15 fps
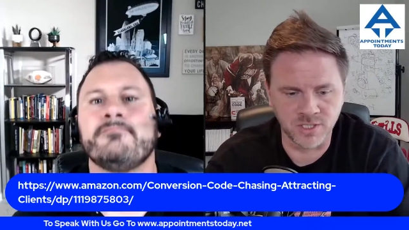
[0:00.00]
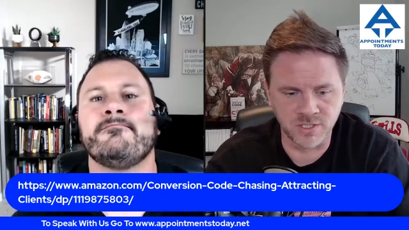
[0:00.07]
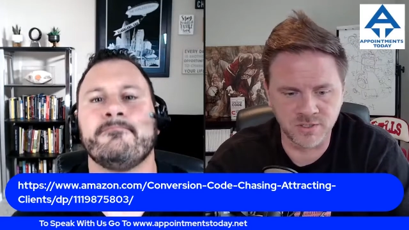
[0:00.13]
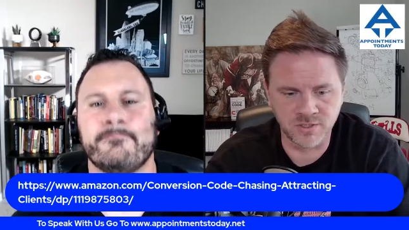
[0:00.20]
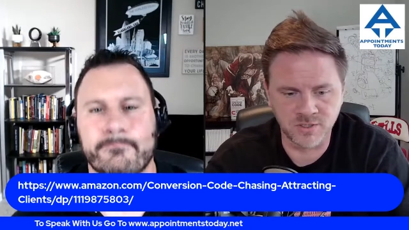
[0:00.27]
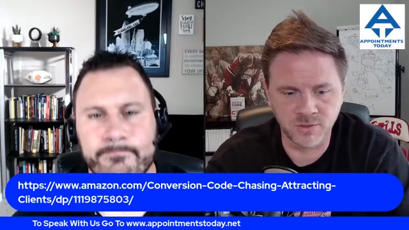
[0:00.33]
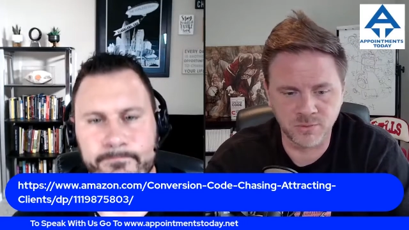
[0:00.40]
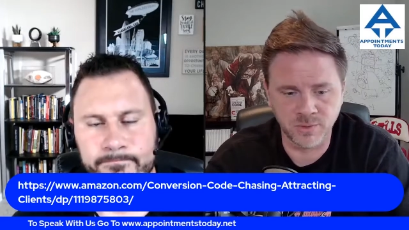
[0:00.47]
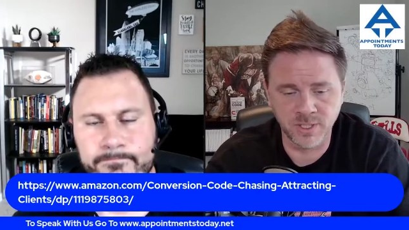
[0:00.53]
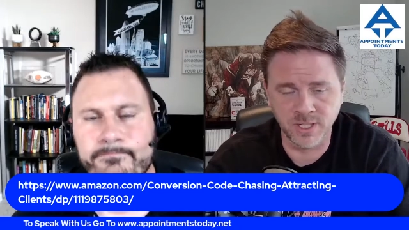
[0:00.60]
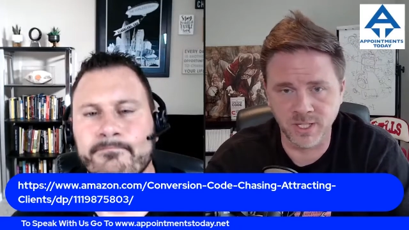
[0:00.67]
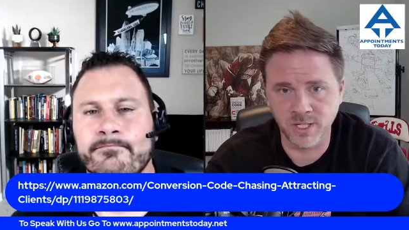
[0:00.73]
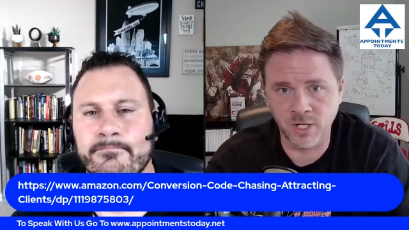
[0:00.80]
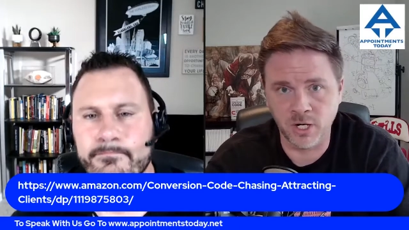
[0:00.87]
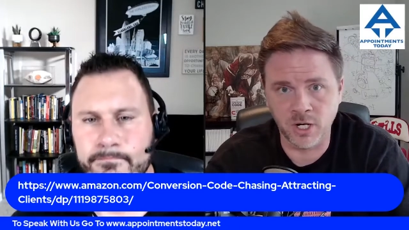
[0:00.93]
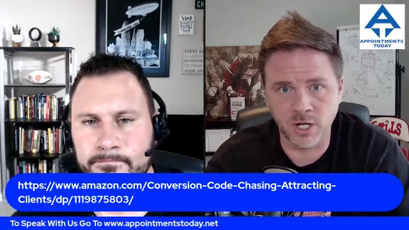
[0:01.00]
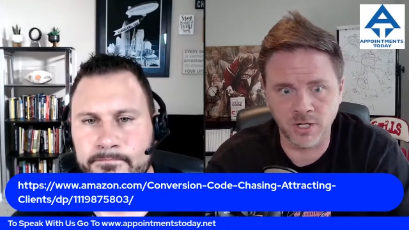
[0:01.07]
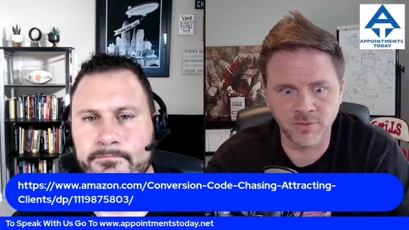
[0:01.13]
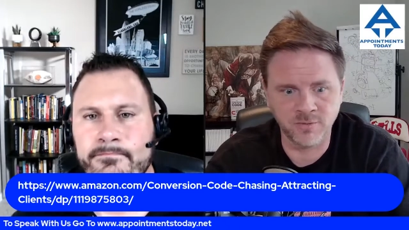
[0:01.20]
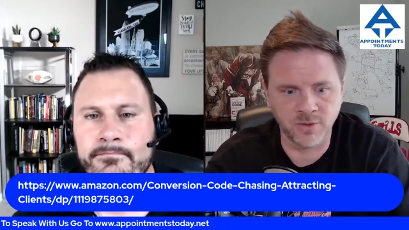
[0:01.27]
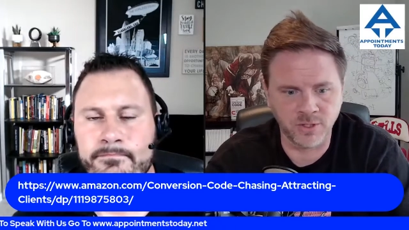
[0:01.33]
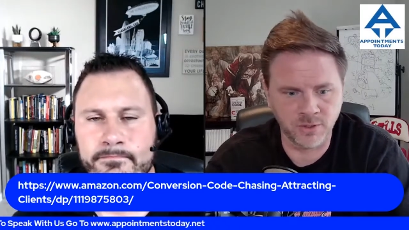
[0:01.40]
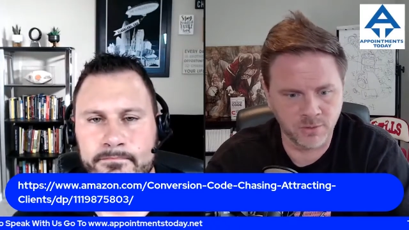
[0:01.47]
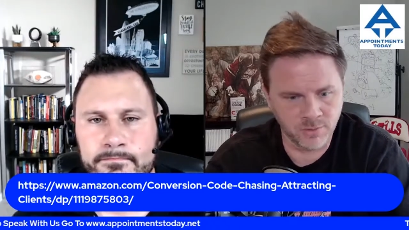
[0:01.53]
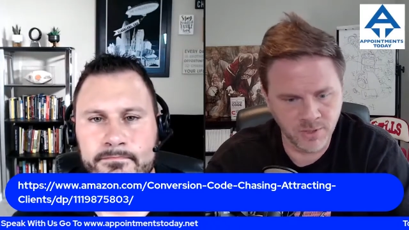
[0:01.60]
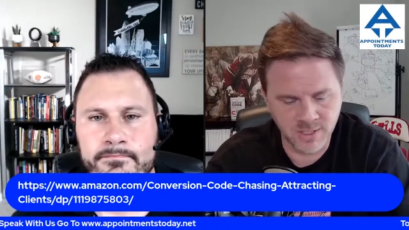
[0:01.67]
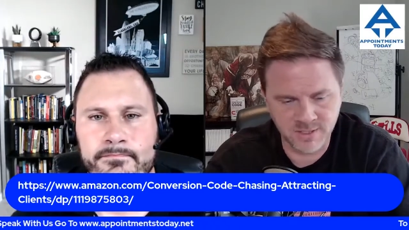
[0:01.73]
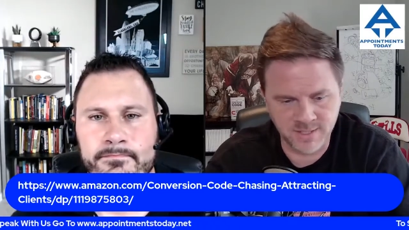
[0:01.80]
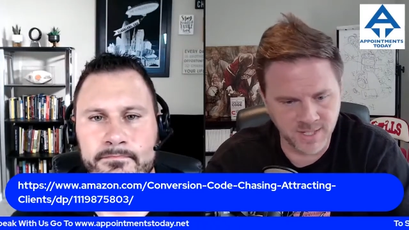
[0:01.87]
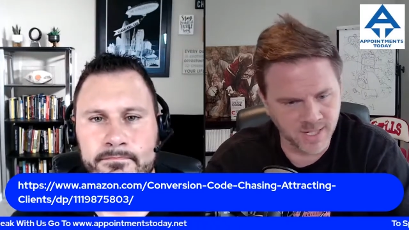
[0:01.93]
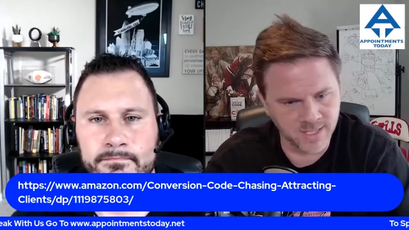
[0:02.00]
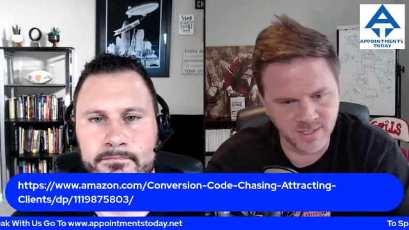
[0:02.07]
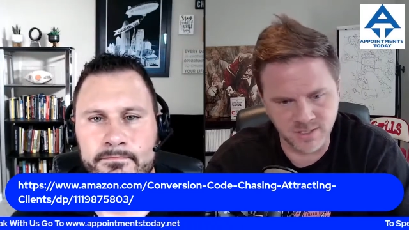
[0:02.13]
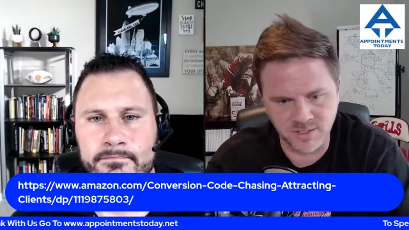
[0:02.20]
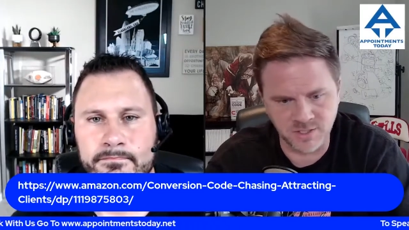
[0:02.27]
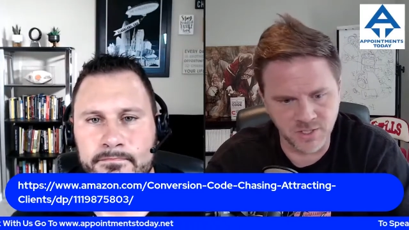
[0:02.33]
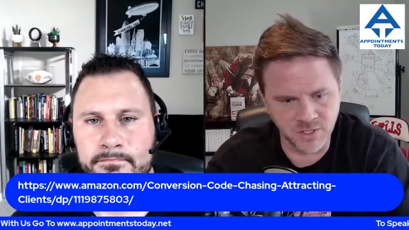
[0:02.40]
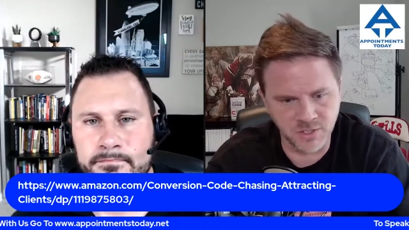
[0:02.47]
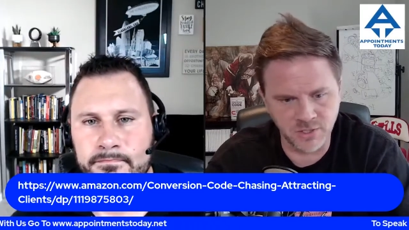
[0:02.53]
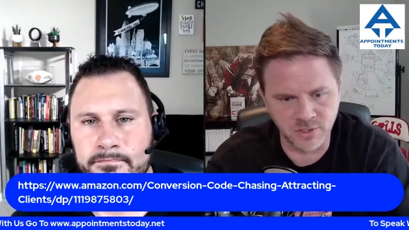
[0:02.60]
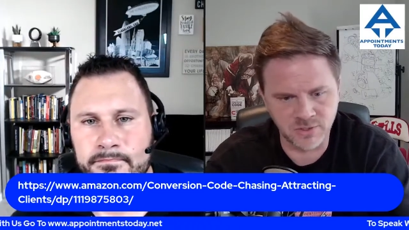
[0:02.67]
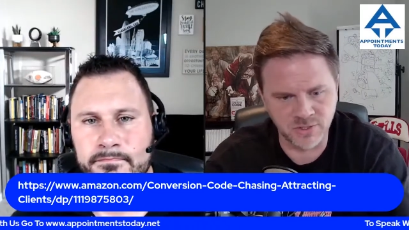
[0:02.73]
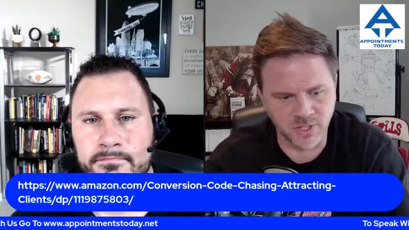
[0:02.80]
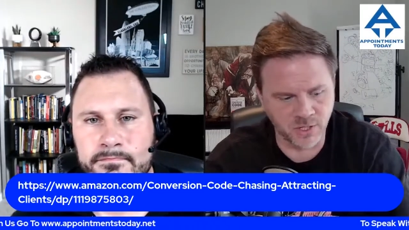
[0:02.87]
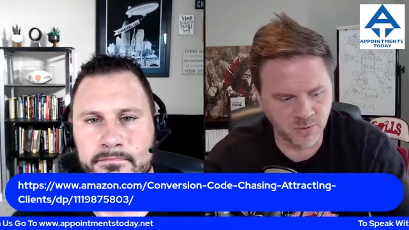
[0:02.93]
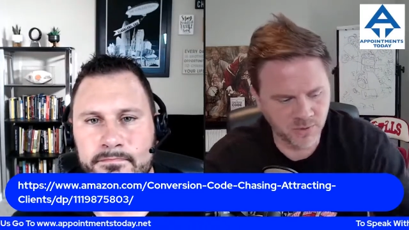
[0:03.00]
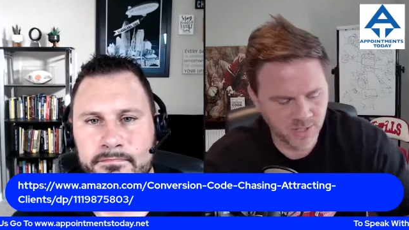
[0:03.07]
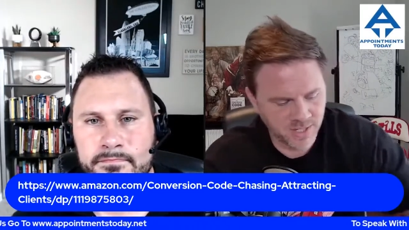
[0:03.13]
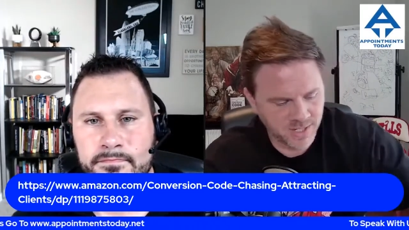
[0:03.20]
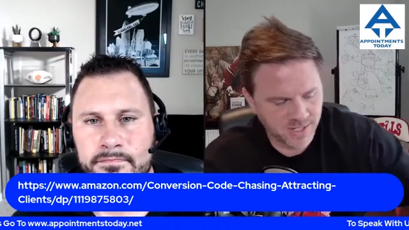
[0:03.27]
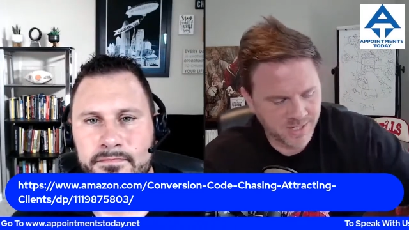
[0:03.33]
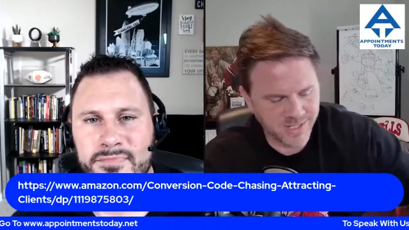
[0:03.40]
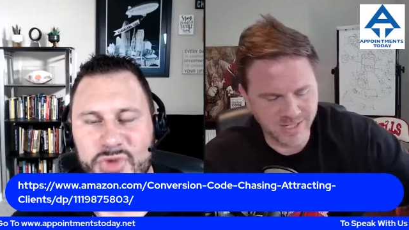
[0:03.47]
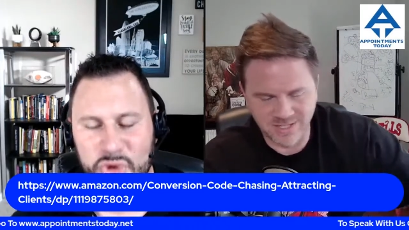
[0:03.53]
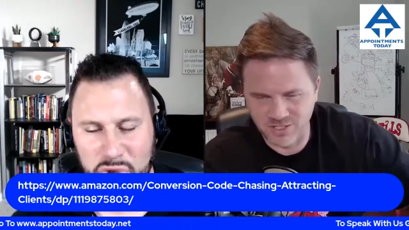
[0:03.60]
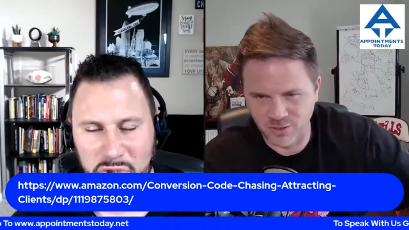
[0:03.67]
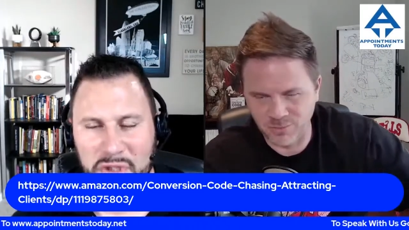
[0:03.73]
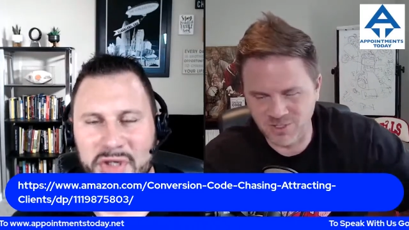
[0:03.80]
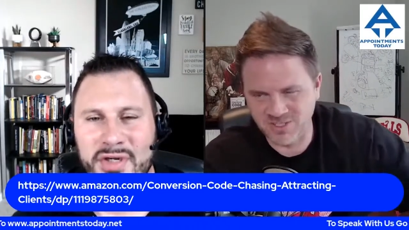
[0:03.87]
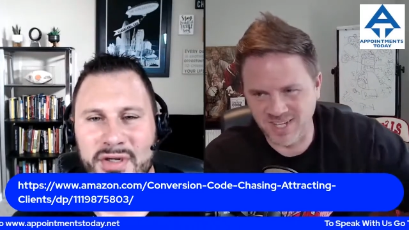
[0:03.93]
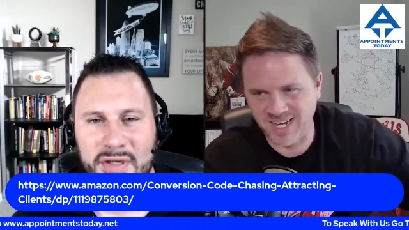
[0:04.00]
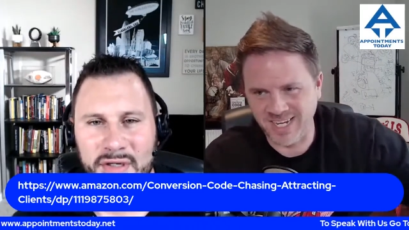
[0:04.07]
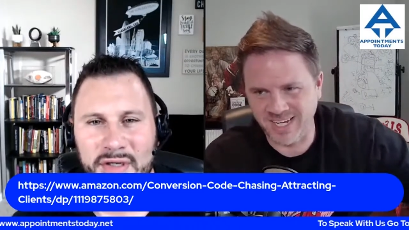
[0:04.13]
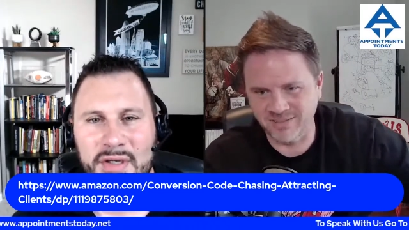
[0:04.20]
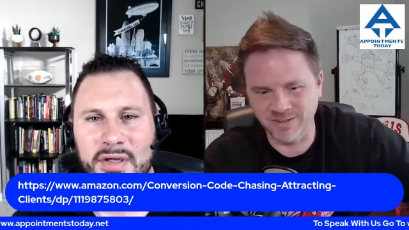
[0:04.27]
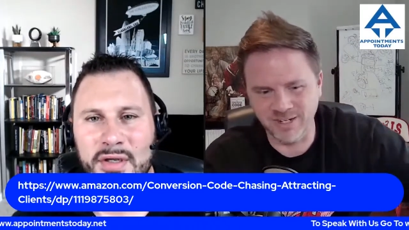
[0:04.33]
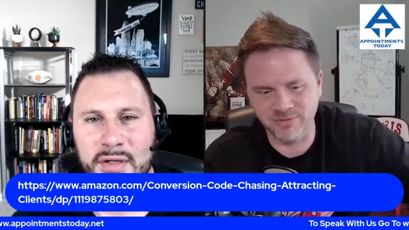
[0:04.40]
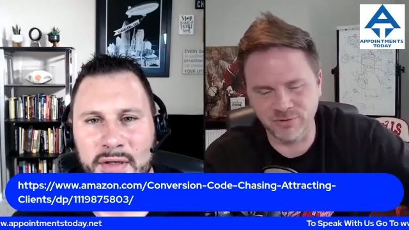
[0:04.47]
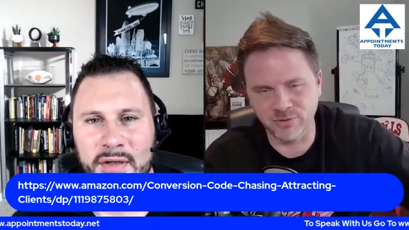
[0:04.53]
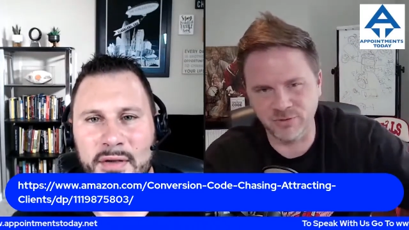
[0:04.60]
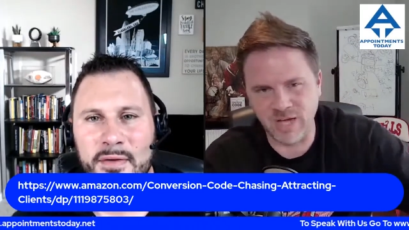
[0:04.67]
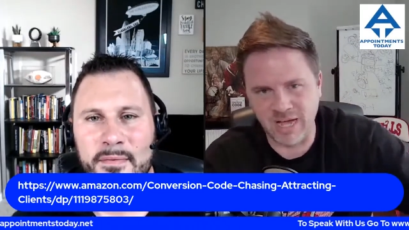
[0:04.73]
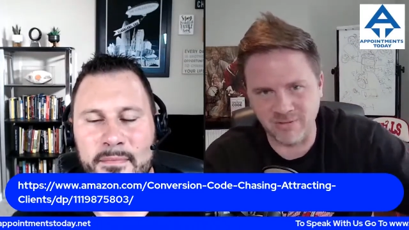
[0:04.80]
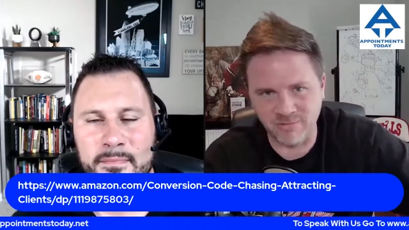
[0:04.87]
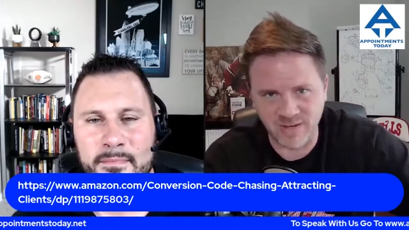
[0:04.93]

Speaker 1: is mm. really hard for real estate agents to do. So it's sure. almost like even if you've got